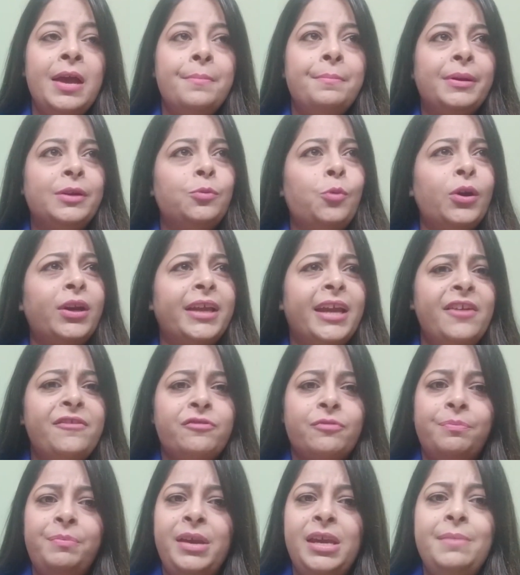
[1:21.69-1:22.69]
But what
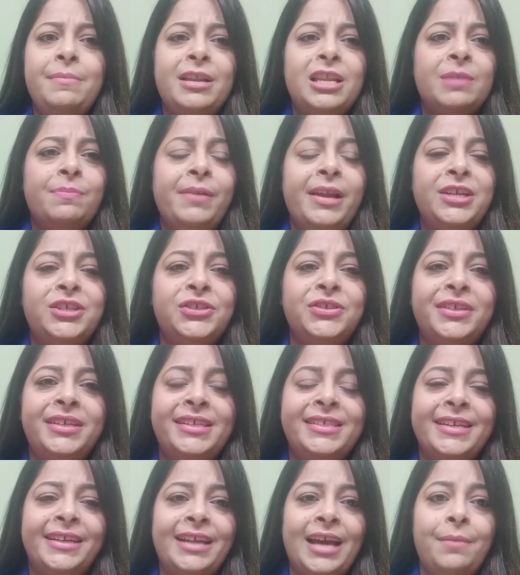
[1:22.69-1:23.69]
gives me immense pleasure
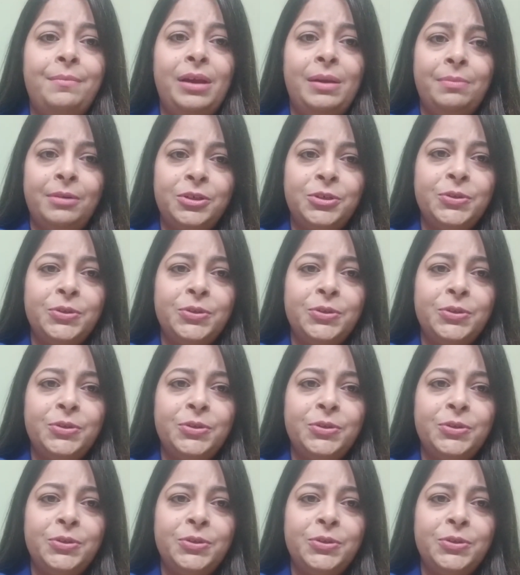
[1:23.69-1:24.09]
is that I am able